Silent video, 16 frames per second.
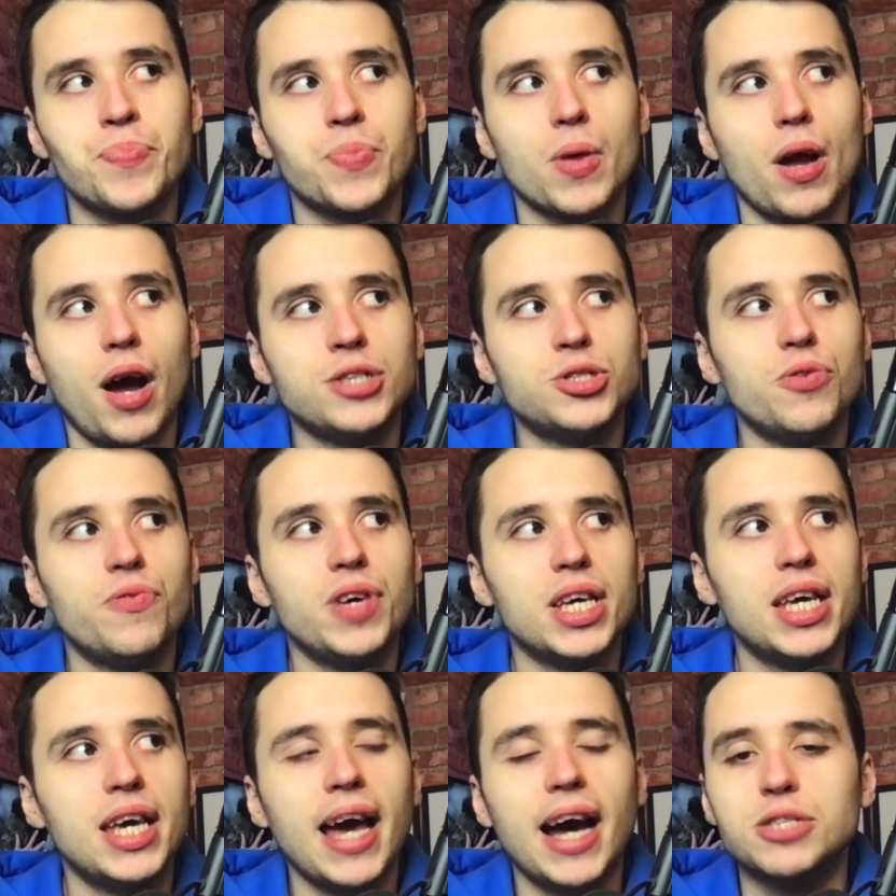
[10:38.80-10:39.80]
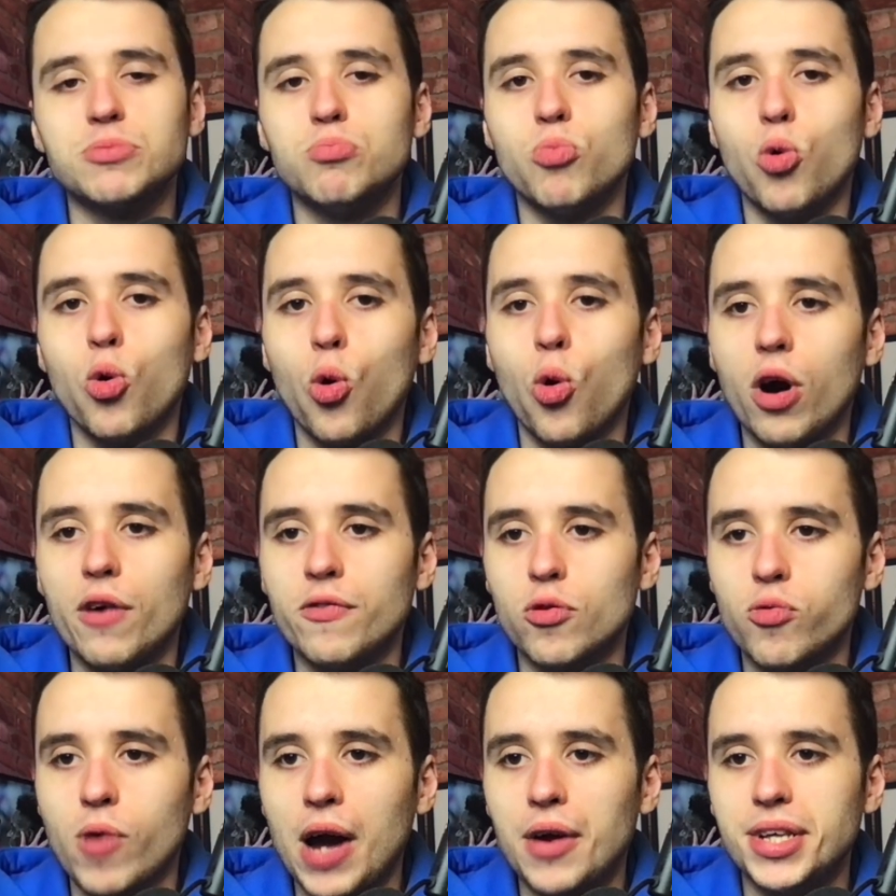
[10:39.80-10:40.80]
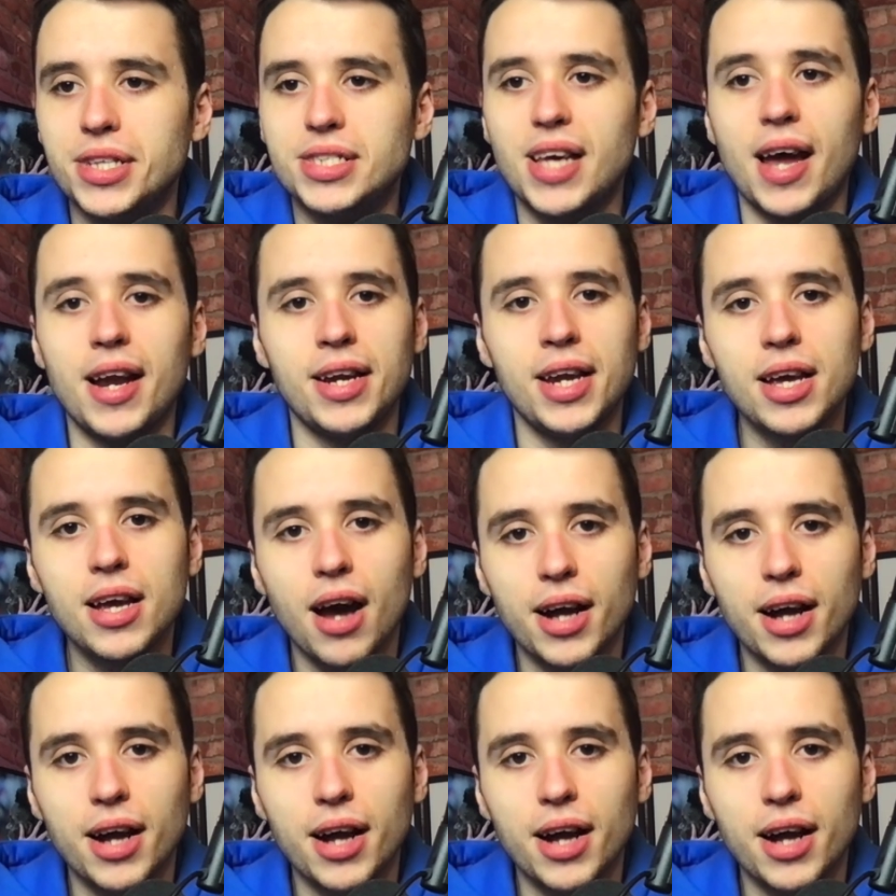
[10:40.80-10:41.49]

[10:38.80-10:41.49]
I do think he has more of a rounded technique.